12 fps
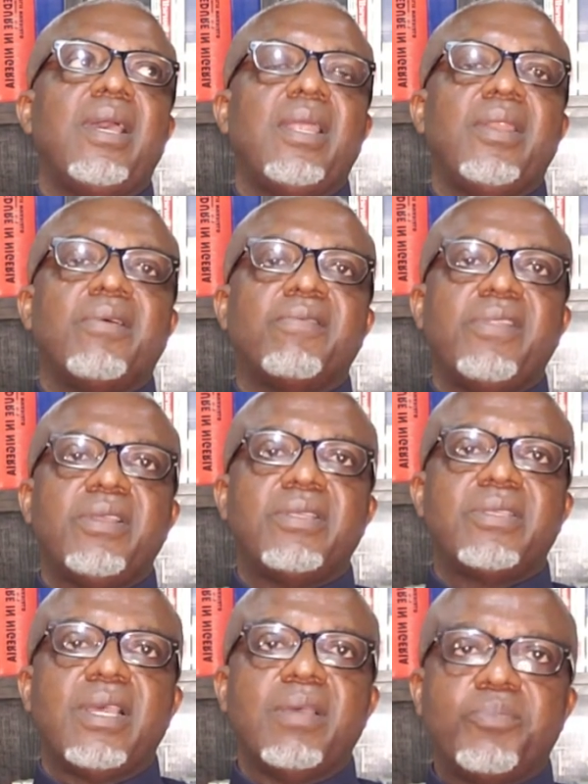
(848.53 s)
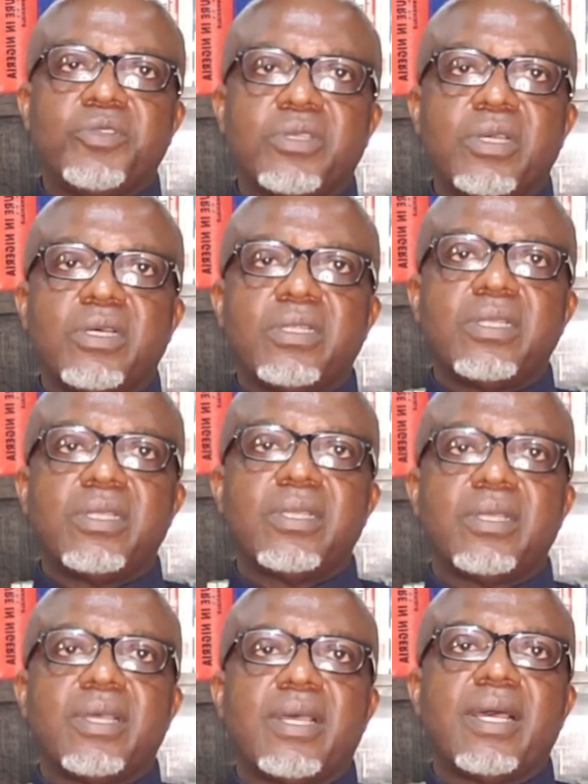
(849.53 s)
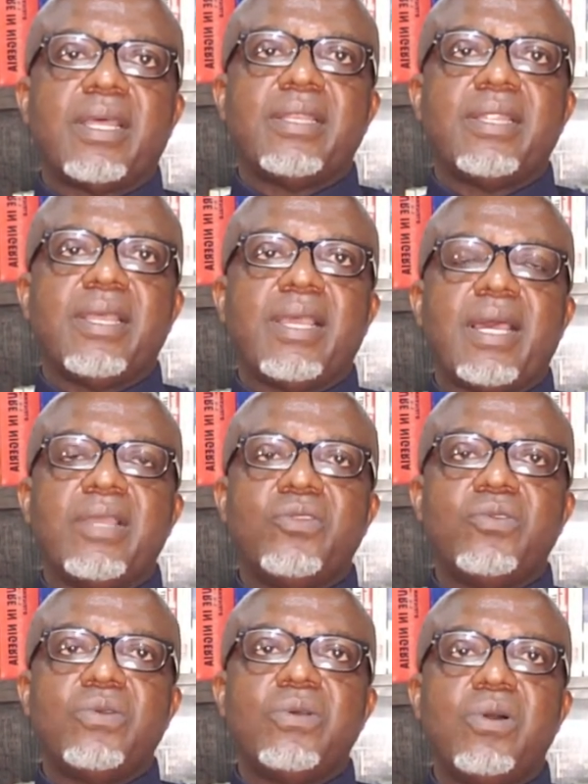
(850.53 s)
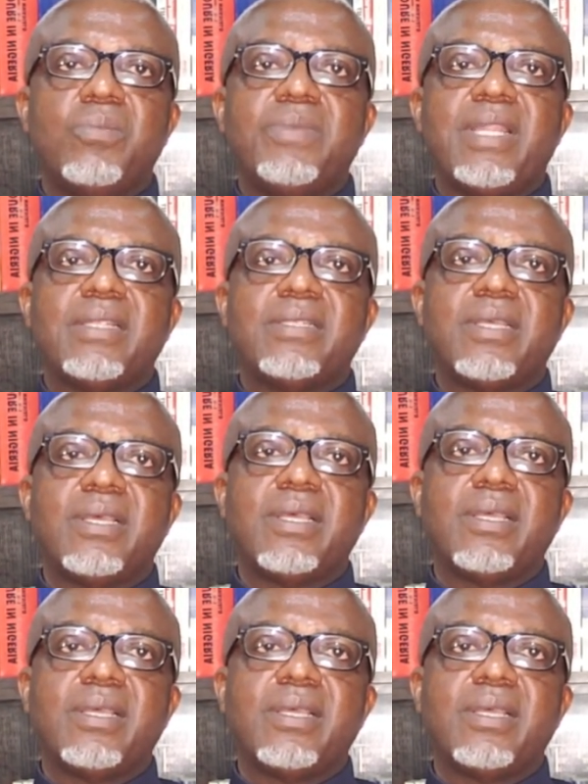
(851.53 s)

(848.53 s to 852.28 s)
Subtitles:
end of this episode, and I do hope that